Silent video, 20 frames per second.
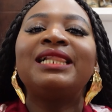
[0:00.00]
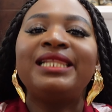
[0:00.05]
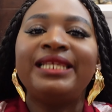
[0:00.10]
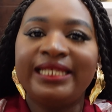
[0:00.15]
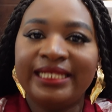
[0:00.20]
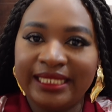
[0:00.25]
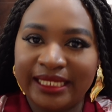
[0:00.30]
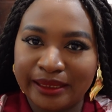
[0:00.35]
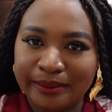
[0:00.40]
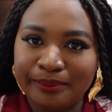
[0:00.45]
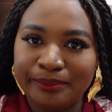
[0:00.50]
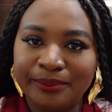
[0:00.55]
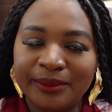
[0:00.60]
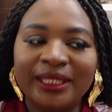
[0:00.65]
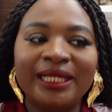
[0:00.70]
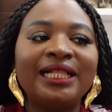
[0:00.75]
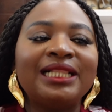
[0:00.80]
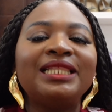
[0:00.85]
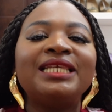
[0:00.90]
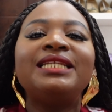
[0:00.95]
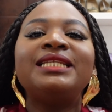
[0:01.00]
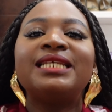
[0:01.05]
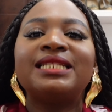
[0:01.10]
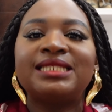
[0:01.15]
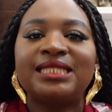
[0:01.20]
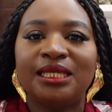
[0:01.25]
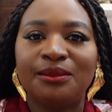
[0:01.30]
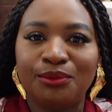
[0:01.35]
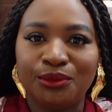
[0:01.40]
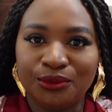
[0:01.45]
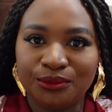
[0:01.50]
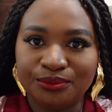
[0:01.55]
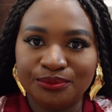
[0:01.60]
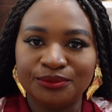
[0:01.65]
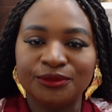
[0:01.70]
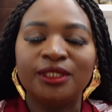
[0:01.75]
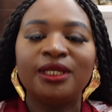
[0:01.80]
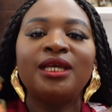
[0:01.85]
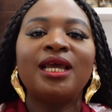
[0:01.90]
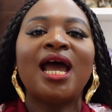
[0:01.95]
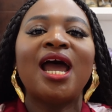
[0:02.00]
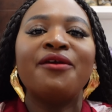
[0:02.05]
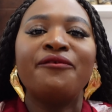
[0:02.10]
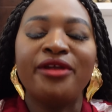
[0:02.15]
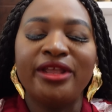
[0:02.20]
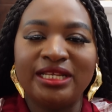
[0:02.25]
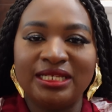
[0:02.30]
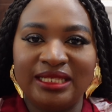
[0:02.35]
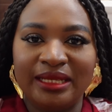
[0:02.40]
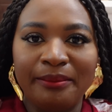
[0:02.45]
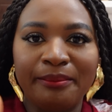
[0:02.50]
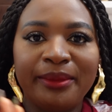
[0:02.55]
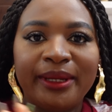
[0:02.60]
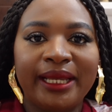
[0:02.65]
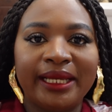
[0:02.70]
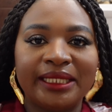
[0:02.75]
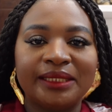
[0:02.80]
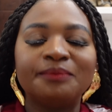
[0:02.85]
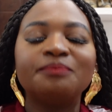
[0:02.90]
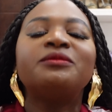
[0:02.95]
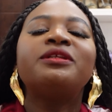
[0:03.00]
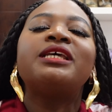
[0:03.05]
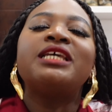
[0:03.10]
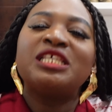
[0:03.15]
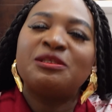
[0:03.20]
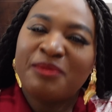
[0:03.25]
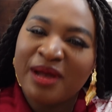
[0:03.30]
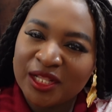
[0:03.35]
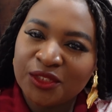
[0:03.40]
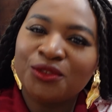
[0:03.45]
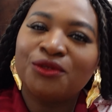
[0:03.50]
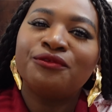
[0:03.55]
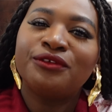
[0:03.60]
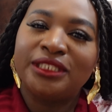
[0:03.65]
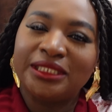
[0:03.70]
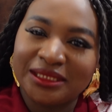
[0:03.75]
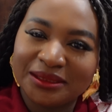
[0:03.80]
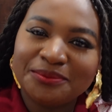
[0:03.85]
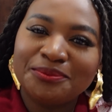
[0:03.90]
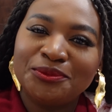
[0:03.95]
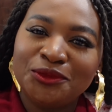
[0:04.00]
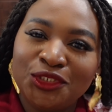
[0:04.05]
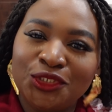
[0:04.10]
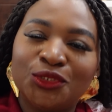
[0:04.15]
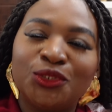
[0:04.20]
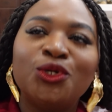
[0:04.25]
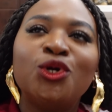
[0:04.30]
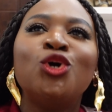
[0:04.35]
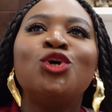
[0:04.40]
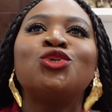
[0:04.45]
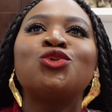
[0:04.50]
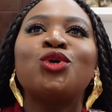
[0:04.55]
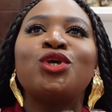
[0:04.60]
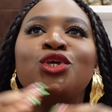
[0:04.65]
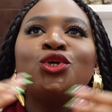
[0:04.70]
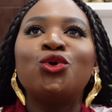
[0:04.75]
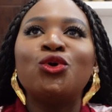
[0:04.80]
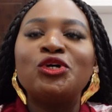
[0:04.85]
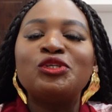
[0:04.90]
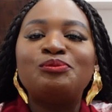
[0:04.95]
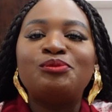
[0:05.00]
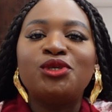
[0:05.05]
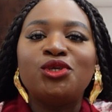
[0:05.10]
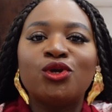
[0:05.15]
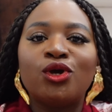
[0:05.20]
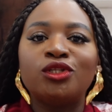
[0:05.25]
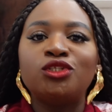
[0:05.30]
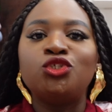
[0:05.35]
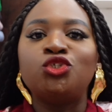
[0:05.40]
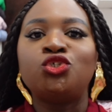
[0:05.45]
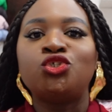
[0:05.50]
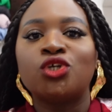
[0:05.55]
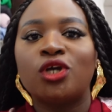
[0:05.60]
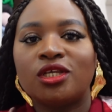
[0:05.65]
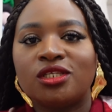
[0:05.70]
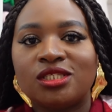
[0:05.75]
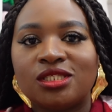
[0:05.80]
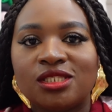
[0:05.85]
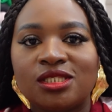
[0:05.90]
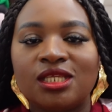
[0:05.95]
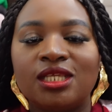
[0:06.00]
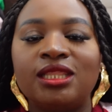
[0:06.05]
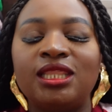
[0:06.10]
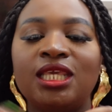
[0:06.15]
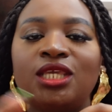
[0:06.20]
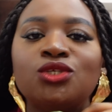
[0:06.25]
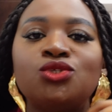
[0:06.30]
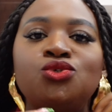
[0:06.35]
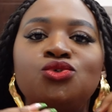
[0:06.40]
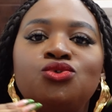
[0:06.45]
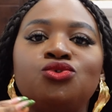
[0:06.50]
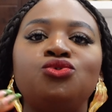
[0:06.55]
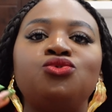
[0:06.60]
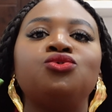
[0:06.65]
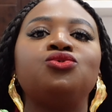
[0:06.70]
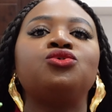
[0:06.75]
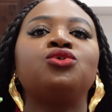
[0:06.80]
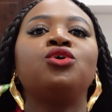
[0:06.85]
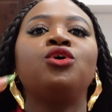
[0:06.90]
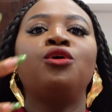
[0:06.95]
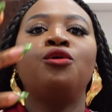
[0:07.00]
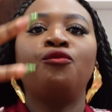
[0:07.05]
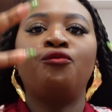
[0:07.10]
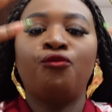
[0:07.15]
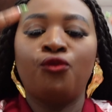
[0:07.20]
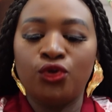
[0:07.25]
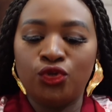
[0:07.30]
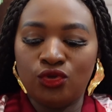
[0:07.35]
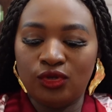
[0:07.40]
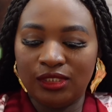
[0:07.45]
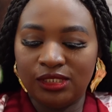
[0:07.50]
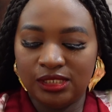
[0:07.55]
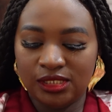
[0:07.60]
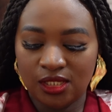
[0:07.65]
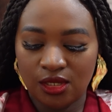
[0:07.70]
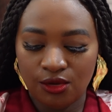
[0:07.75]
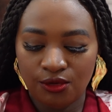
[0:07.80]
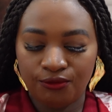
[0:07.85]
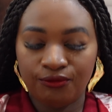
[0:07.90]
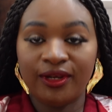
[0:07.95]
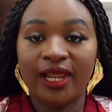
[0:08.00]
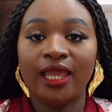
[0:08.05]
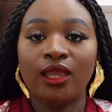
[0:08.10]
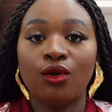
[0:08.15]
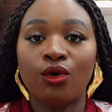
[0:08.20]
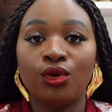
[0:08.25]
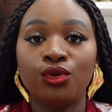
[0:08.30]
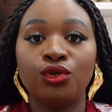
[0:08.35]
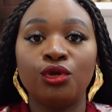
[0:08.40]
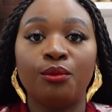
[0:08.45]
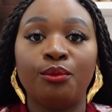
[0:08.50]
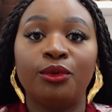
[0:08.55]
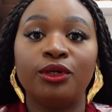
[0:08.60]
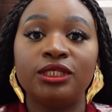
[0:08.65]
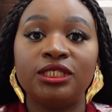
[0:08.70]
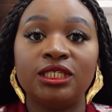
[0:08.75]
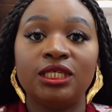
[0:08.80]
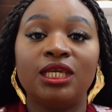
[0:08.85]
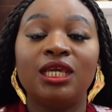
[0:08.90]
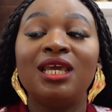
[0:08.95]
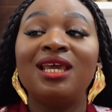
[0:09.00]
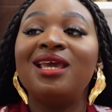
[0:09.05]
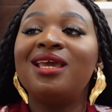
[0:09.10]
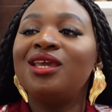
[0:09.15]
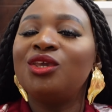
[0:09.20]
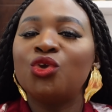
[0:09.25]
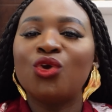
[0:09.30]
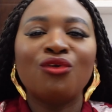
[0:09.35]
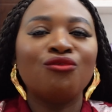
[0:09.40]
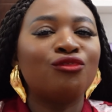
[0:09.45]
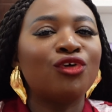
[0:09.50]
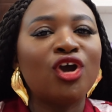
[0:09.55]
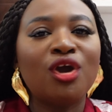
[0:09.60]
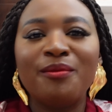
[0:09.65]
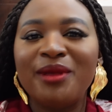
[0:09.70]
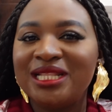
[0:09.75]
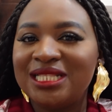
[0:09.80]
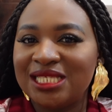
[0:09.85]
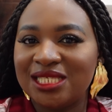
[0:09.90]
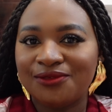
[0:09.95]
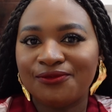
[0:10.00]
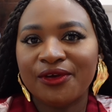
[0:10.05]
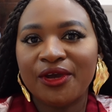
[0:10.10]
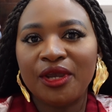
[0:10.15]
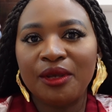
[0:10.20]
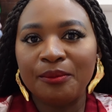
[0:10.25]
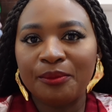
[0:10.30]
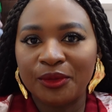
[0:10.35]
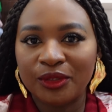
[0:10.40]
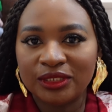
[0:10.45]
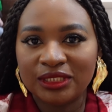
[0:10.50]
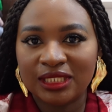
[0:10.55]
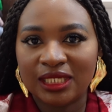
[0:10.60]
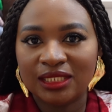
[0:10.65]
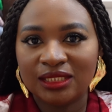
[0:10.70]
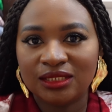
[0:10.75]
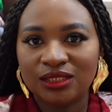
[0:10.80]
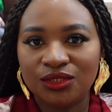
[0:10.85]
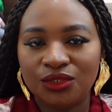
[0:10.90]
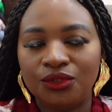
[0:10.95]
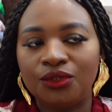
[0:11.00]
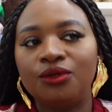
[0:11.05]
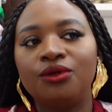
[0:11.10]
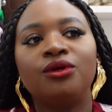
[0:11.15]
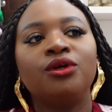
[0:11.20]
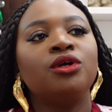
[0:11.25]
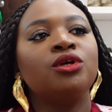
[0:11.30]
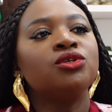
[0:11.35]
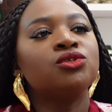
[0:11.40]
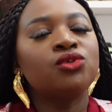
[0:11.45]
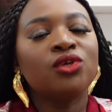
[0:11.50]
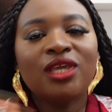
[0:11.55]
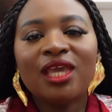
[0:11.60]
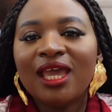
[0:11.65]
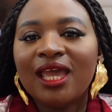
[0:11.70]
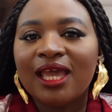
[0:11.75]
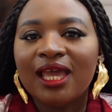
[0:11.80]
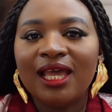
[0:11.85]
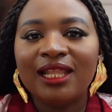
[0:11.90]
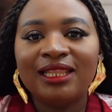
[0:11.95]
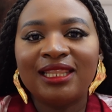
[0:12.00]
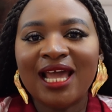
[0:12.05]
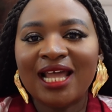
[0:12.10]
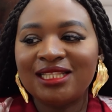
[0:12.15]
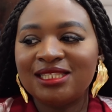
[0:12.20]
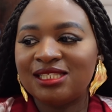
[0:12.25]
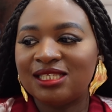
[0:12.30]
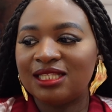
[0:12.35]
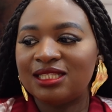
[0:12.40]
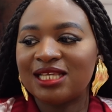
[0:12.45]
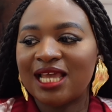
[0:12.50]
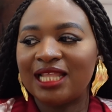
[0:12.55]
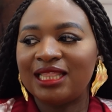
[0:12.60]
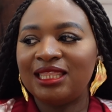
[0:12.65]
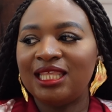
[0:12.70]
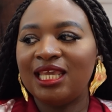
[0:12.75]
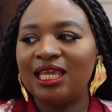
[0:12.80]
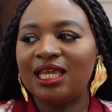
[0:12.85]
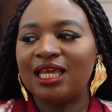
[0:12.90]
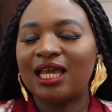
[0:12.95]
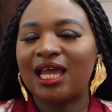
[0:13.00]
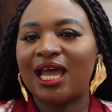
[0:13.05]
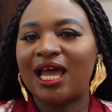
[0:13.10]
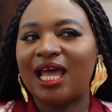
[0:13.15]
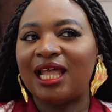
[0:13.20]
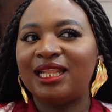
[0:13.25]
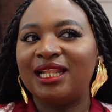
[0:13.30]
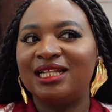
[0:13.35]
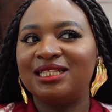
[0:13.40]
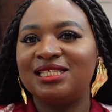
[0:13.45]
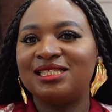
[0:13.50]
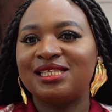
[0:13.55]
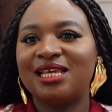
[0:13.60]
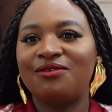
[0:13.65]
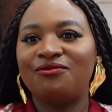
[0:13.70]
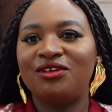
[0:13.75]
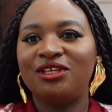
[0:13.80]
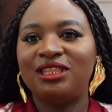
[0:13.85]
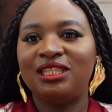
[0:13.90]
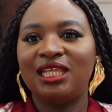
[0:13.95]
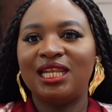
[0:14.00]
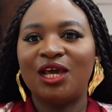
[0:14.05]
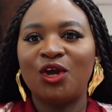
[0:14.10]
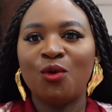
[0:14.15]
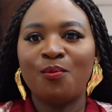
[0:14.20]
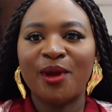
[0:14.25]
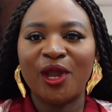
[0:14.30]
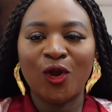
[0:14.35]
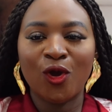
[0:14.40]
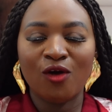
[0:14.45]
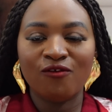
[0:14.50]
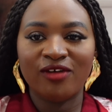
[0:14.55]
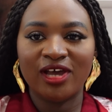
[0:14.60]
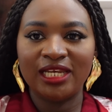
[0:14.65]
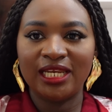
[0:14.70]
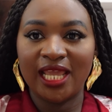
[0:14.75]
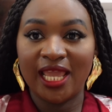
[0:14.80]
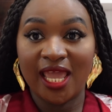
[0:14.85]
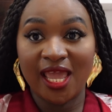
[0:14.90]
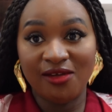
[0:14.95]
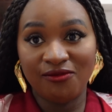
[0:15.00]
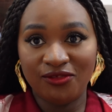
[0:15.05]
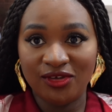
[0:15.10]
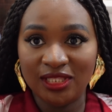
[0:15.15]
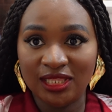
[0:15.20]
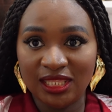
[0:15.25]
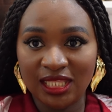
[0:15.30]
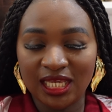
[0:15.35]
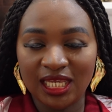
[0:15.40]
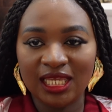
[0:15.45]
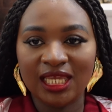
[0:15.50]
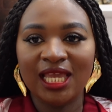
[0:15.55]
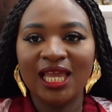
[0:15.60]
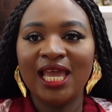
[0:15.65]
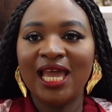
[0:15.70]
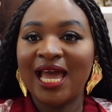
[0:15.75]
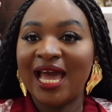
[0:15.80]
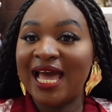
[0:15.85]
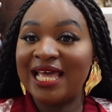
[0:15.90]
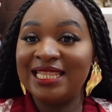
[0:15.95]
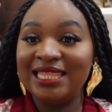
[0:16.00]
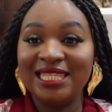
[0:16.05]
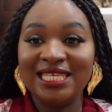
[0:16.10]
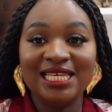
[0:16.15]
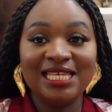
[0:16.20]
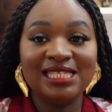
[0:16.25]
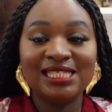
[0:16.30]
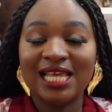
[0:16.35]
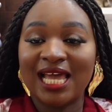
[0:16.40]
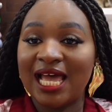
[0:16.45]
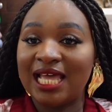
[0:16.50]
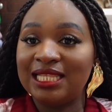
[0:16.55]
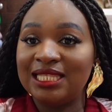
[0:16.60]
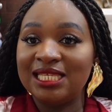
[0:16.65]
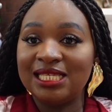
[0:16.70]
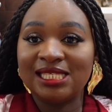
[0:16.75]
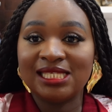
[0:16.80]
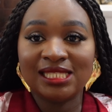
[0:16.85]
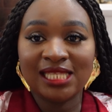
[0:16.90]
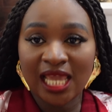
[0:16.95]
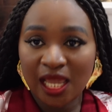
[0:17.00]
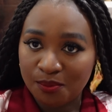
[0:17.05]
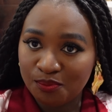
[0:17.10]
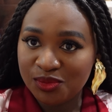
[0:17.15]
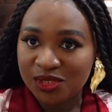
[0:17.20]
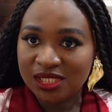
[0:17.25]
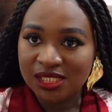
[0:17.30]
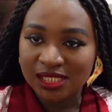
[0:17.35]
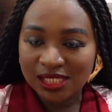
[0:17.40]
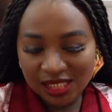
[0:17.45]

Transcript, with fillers: clean them. Clean the table, arrange them back. It's part of it, you know. So it goes beyond just things you do for yourself, like on your body. Your environment is very important, you know. So yeah, that's it. I think that is everything. I hope I covered everything. And these are the steps